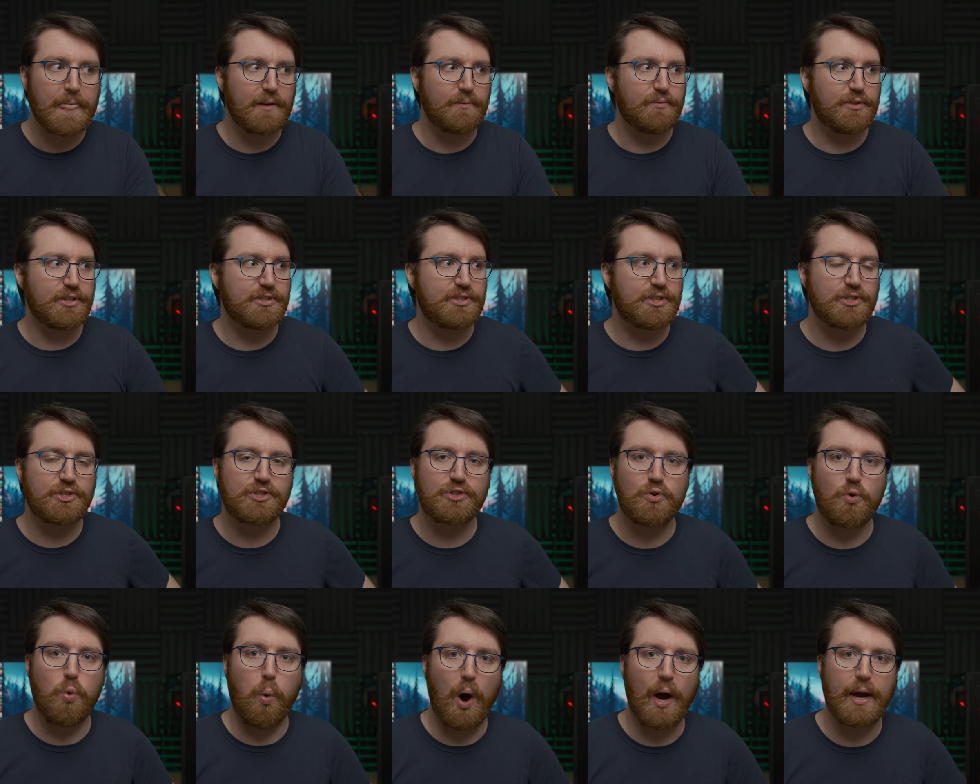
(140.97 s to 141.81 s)
this is
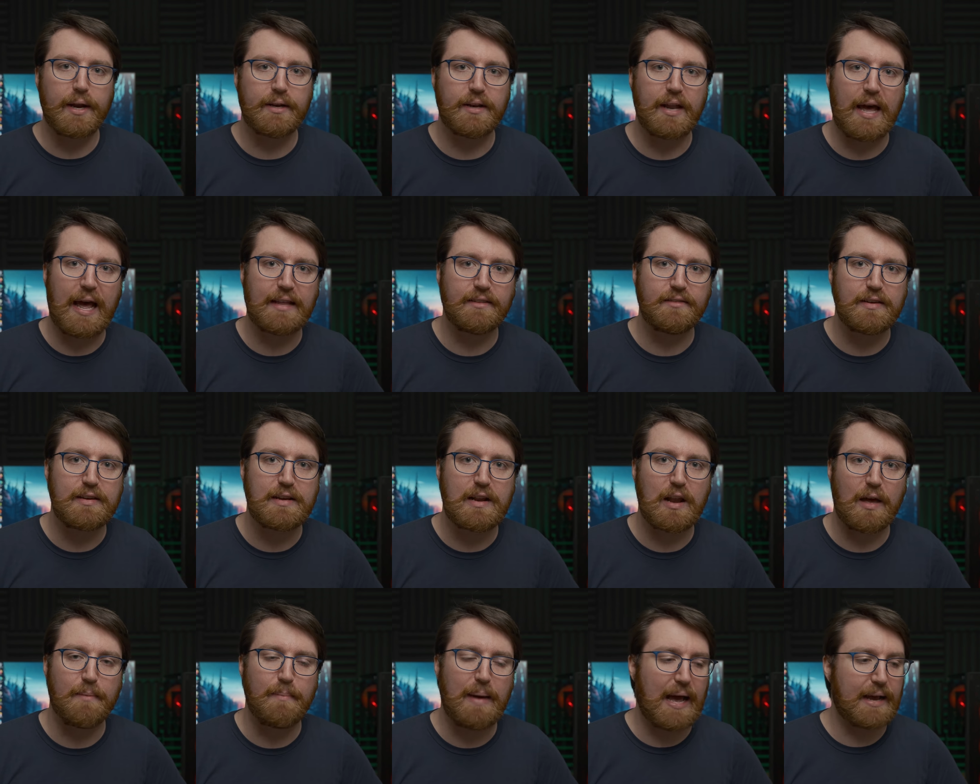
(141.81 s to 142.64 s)
quite
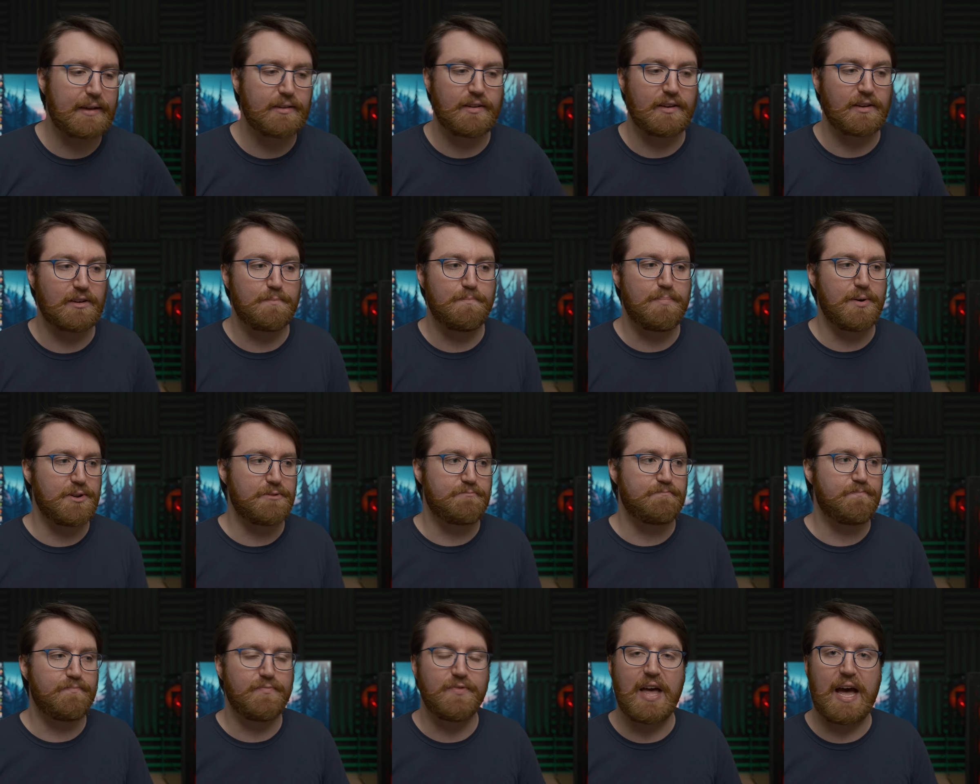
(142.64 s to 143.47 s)
anticlimactic, but
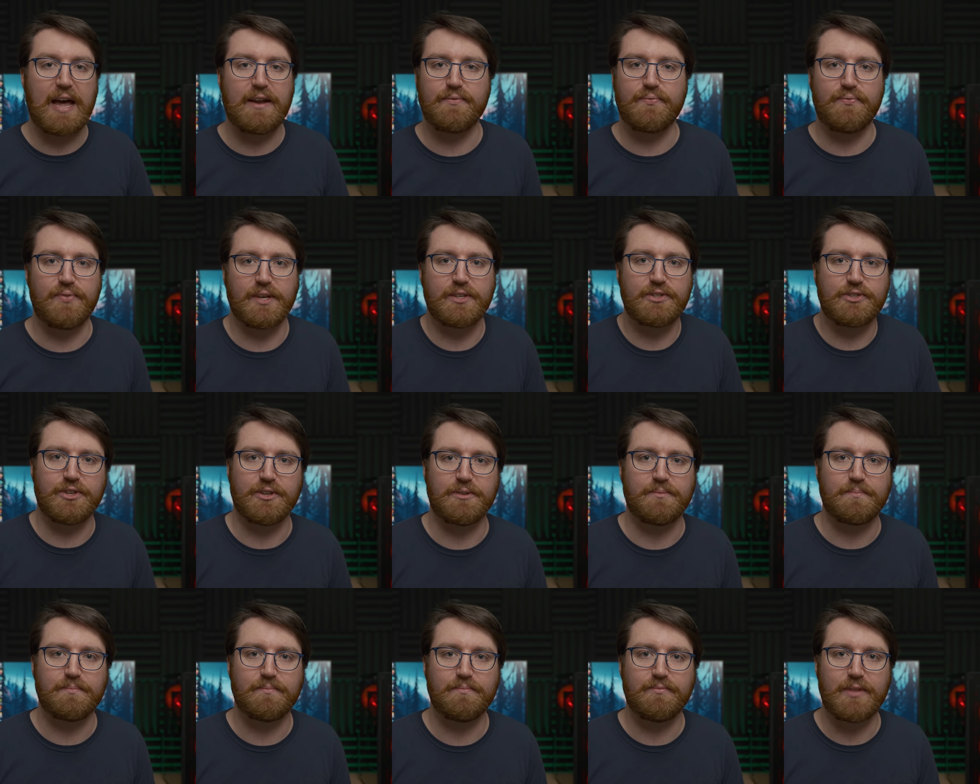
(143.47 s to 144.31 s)
that fixed
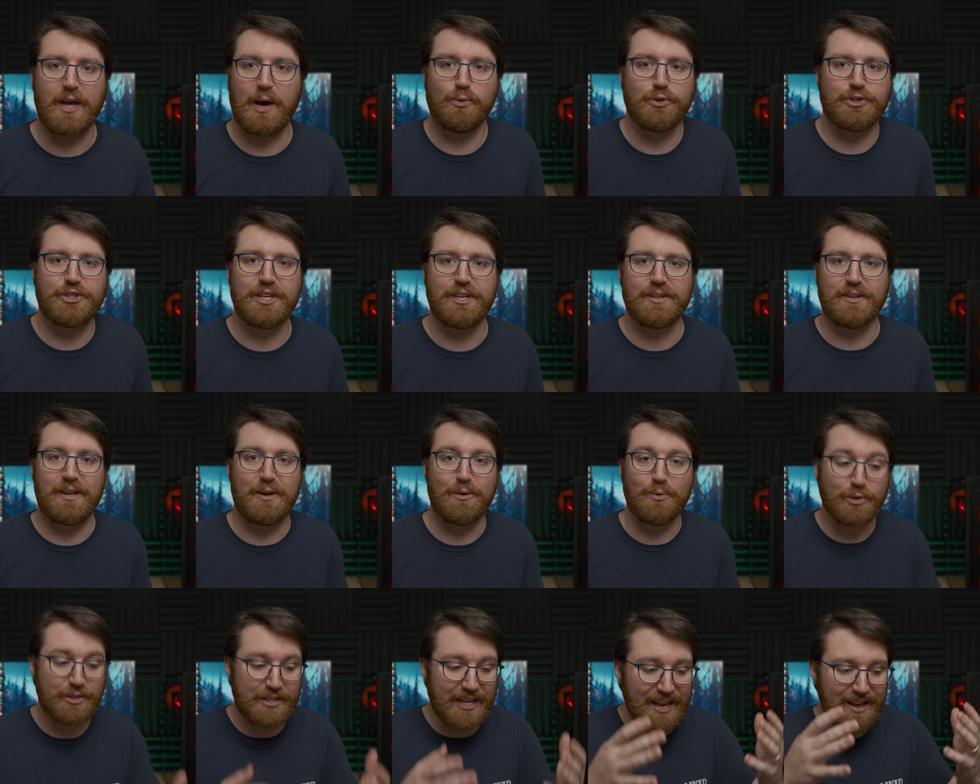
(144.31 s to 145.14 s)
it. That was it. It
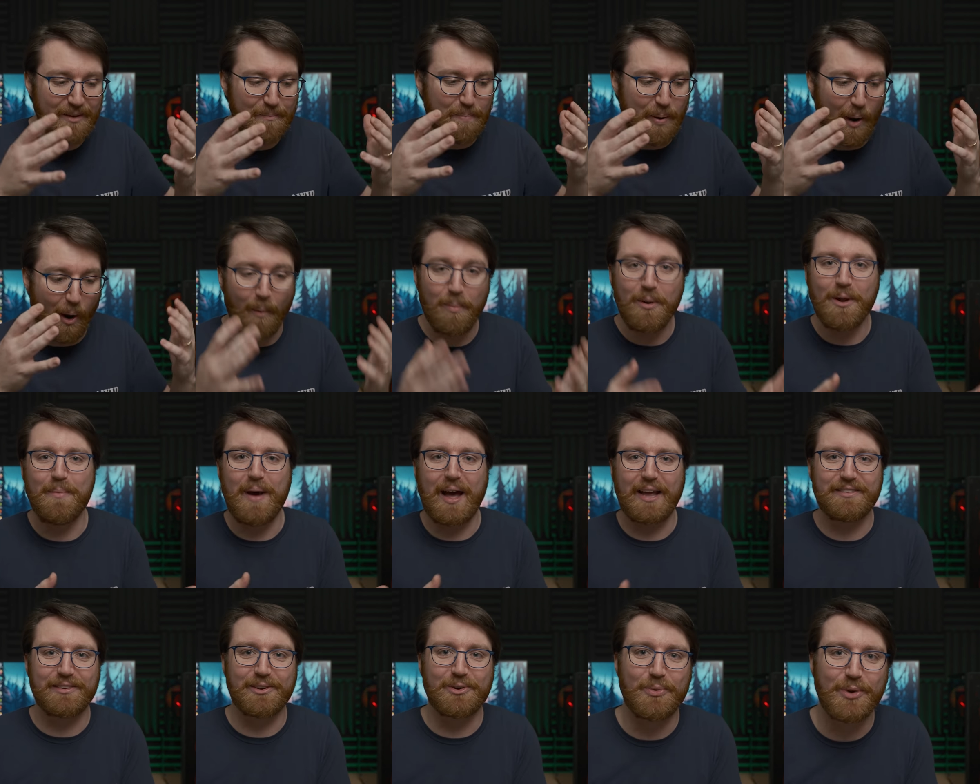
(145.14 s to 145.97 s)
was a
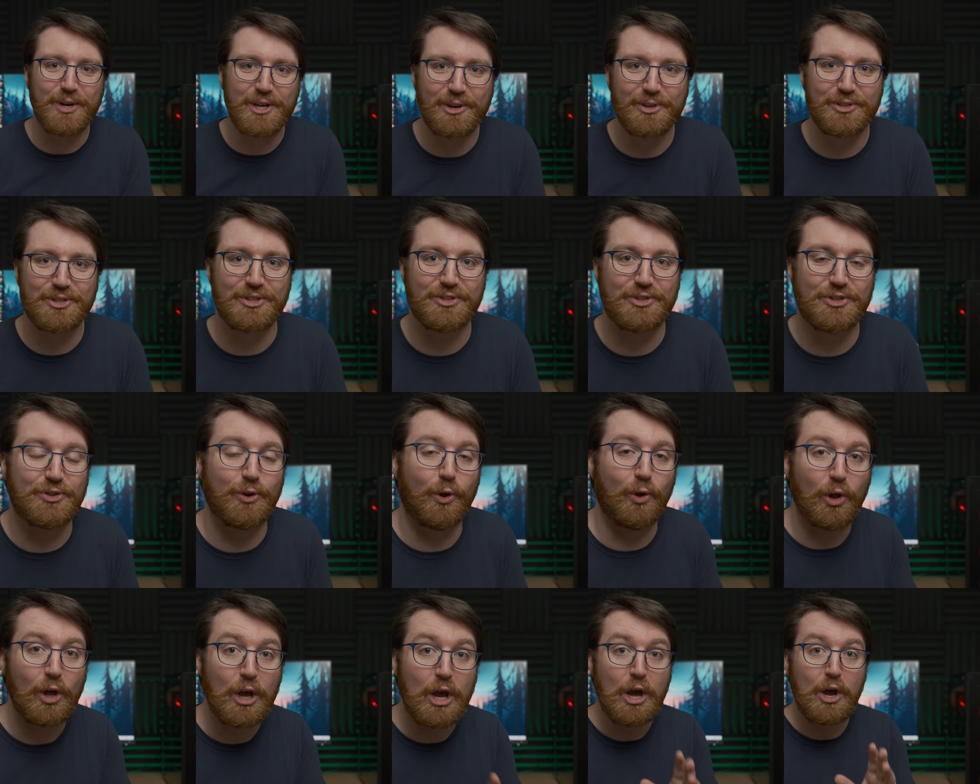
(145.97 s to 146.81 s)
problematic Windows
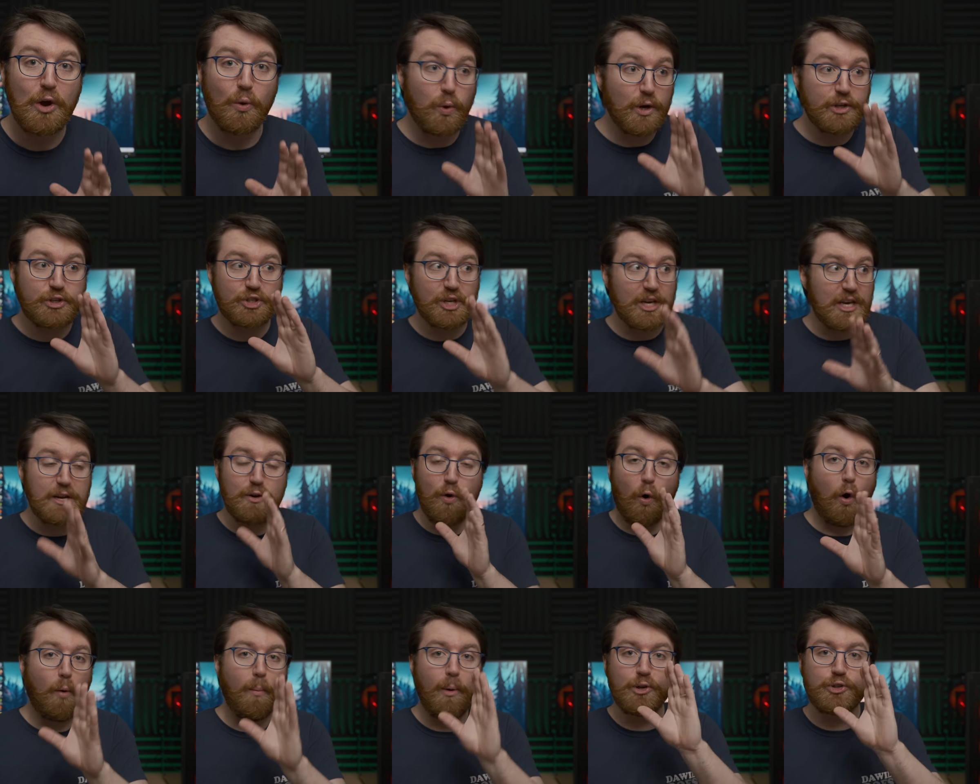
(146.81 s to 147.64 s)
install, which it
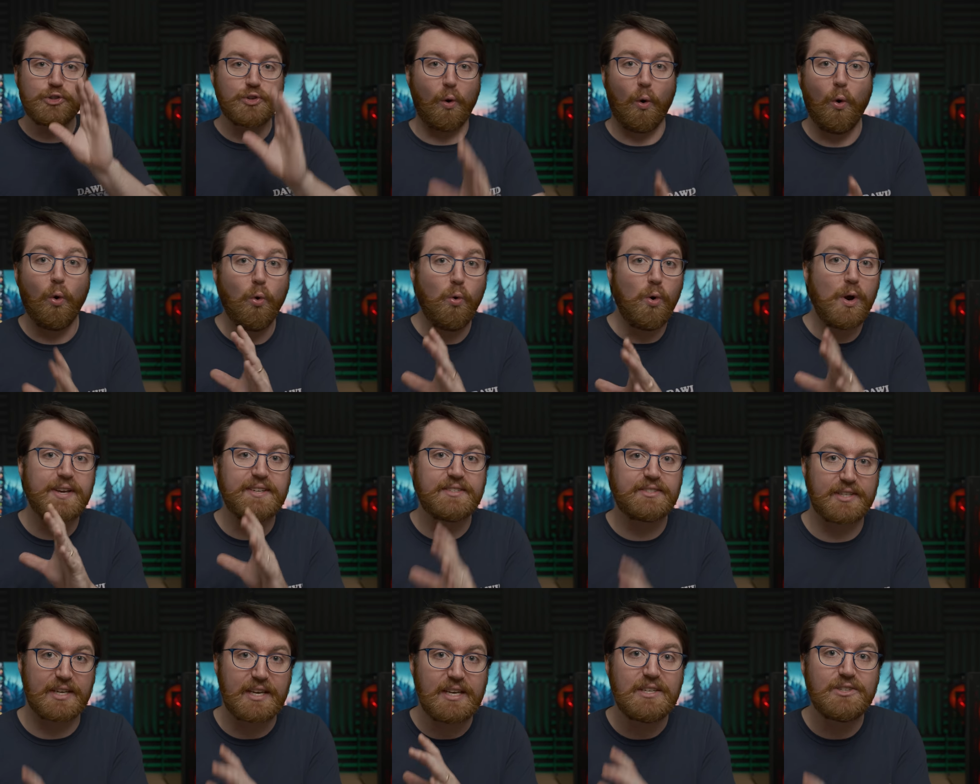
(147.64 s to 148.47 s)
almost
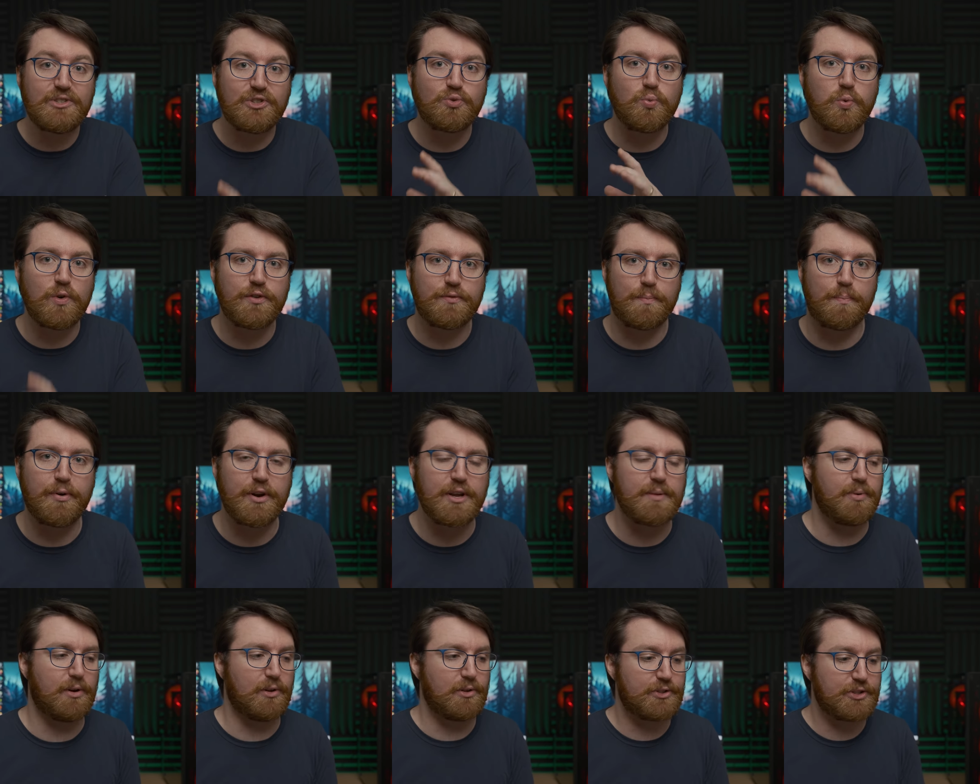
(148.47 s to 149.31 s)
always is with
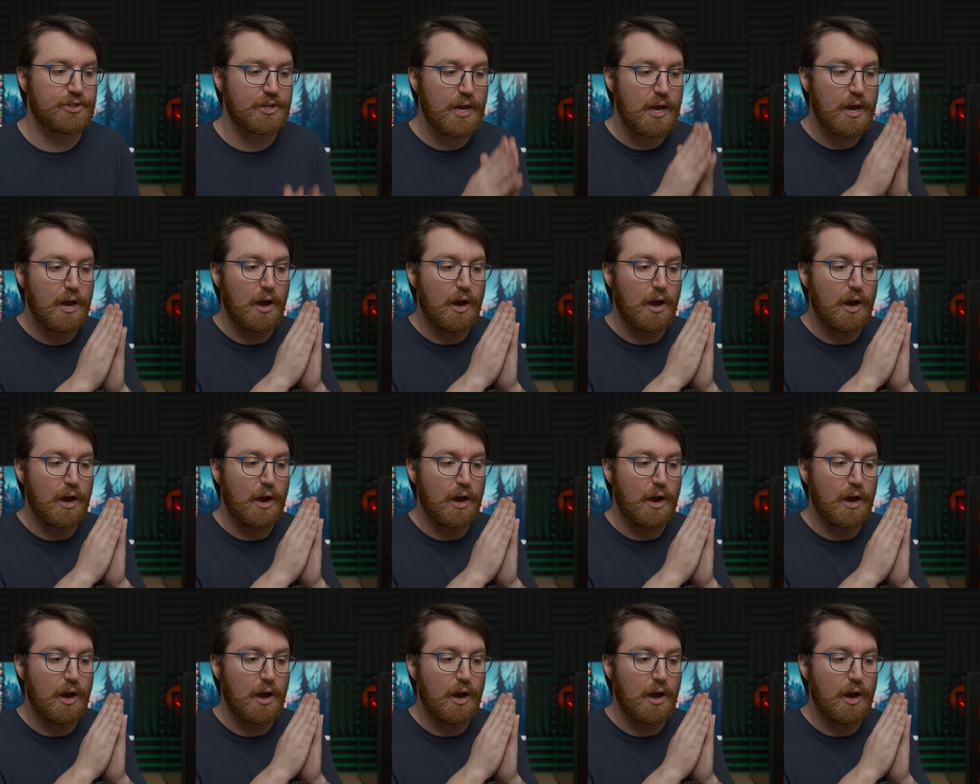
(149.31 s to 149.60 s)
pre-builds.